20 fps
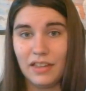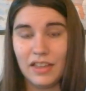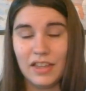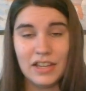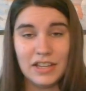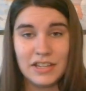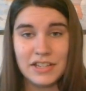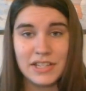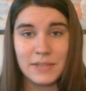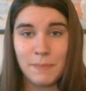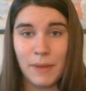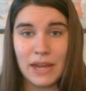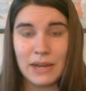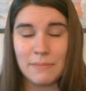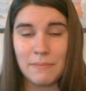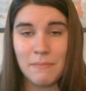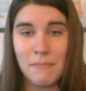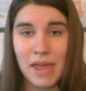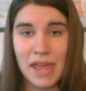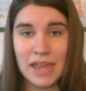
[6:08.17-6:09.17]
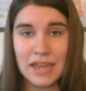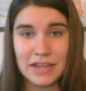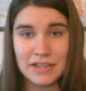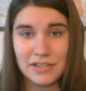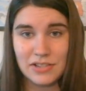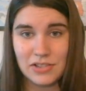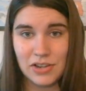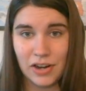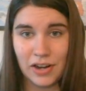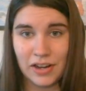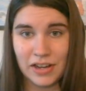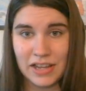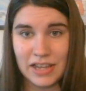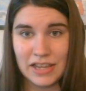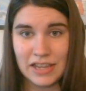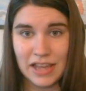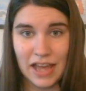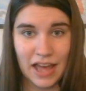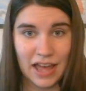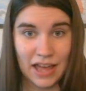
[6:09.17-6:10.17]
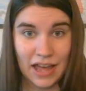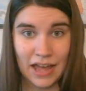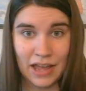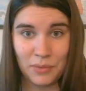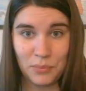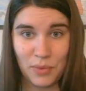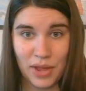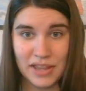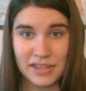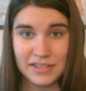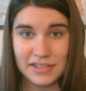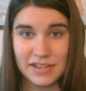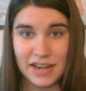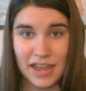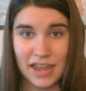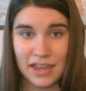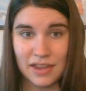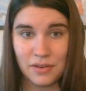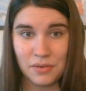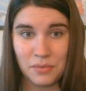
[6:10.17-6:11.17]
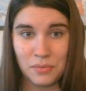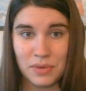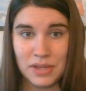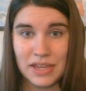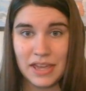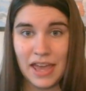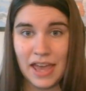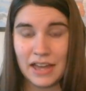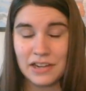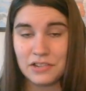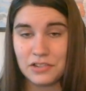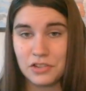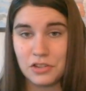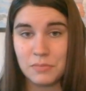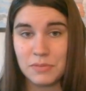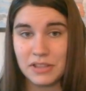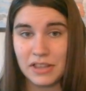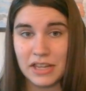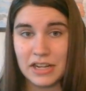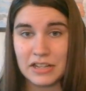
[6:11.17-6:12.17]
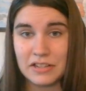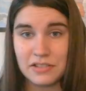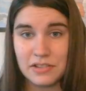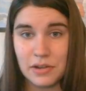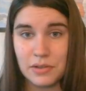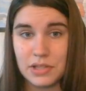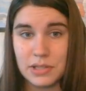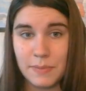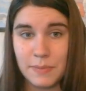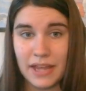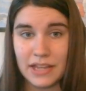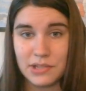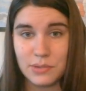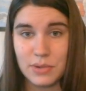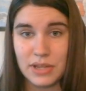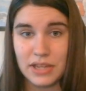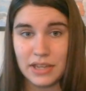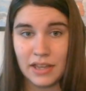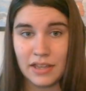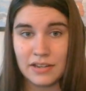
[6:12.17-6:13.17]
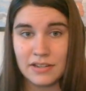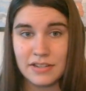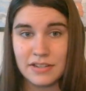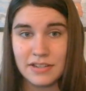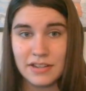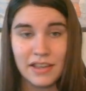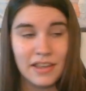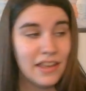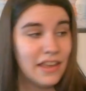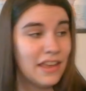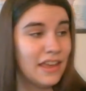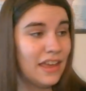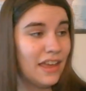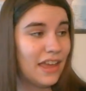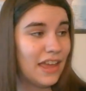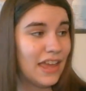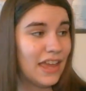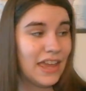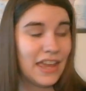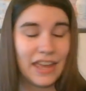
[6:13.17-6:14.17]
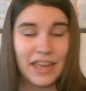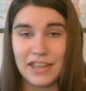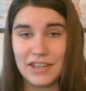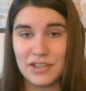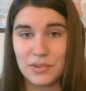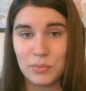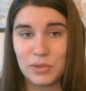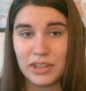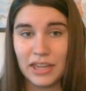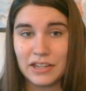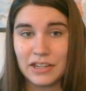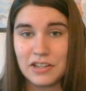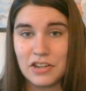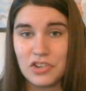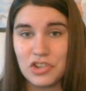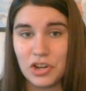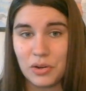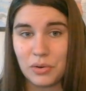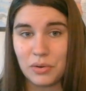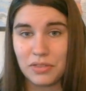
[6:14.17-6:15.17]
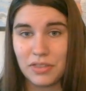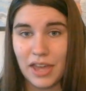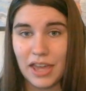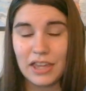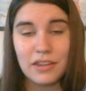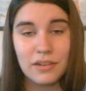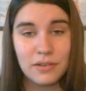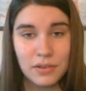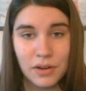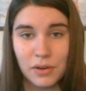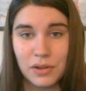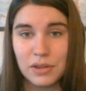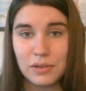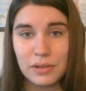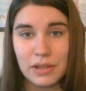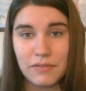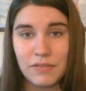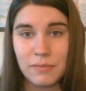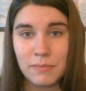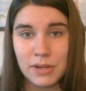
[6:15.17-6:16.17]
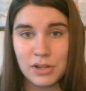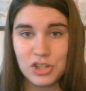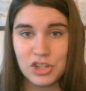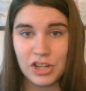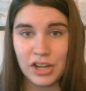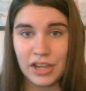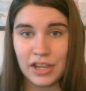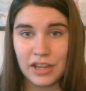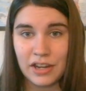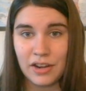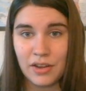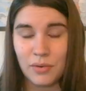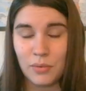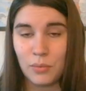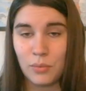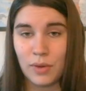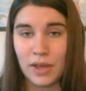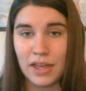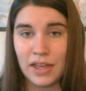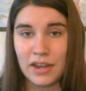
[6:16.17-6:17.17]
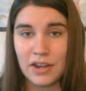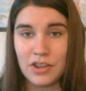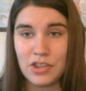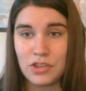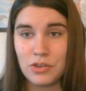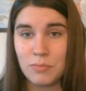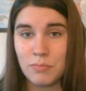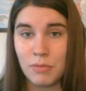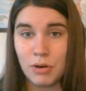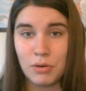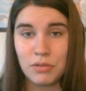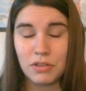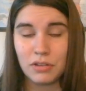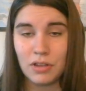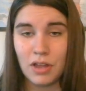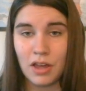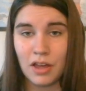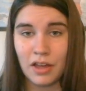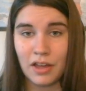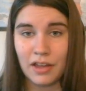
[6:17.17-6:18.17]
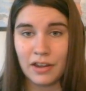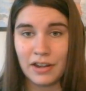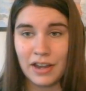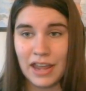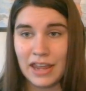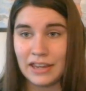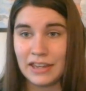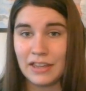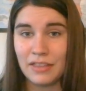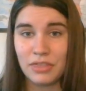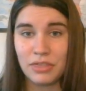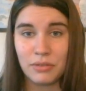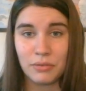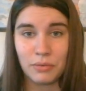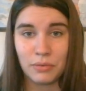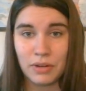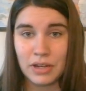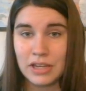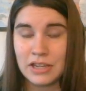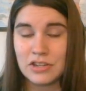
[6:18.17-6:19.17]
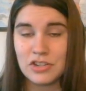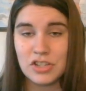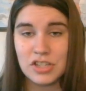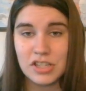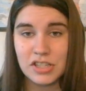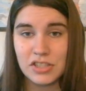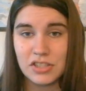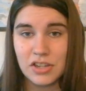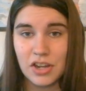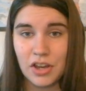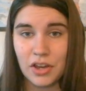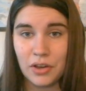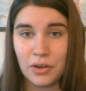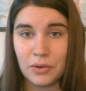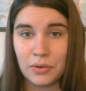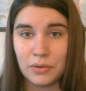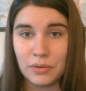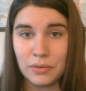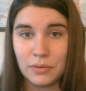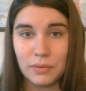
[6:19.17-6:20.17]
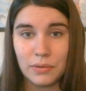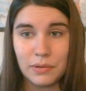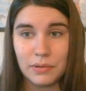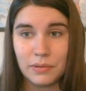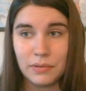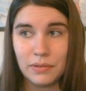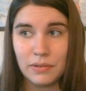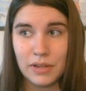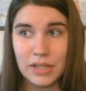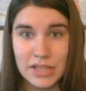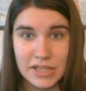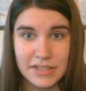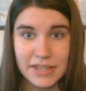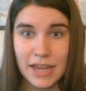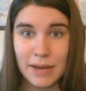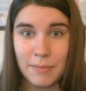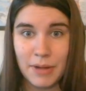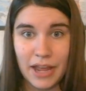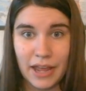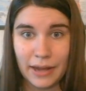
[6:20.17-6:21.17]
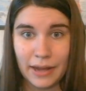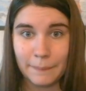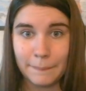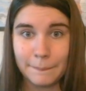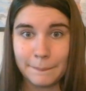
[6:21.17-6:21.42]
Despite May starting on Wednesday, we had accumulating snow this past weekend. And we like to joke that you know you live in Michigan when you mow the lawn and get 3 inches of snow in the same day.